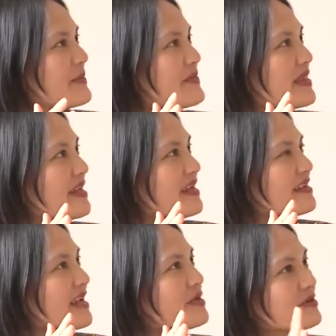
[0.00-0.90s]

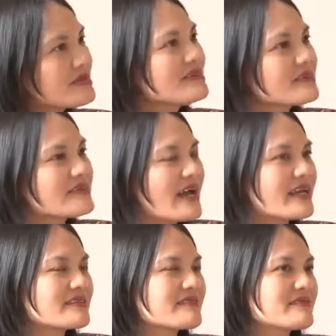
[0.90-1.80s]
I noticed
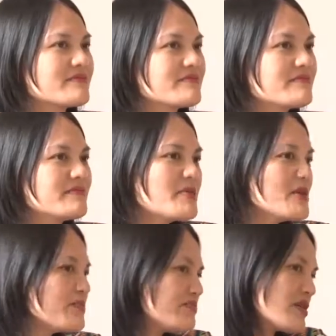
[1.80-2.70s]
that
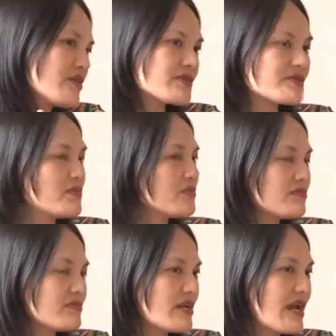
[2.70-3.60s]
maybe because
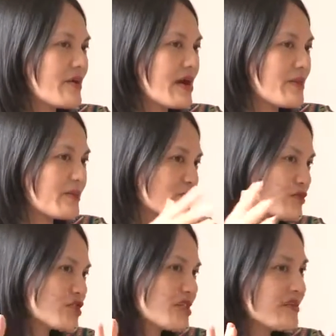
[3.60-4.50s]
now I'm
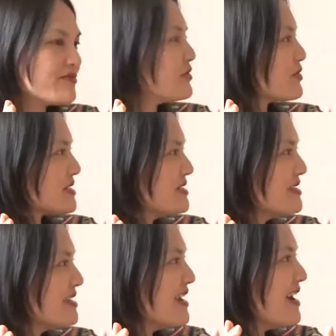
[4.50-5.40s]
approaching 40,
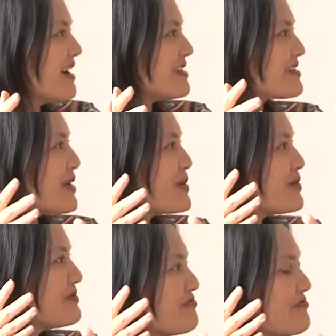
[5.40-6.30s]
so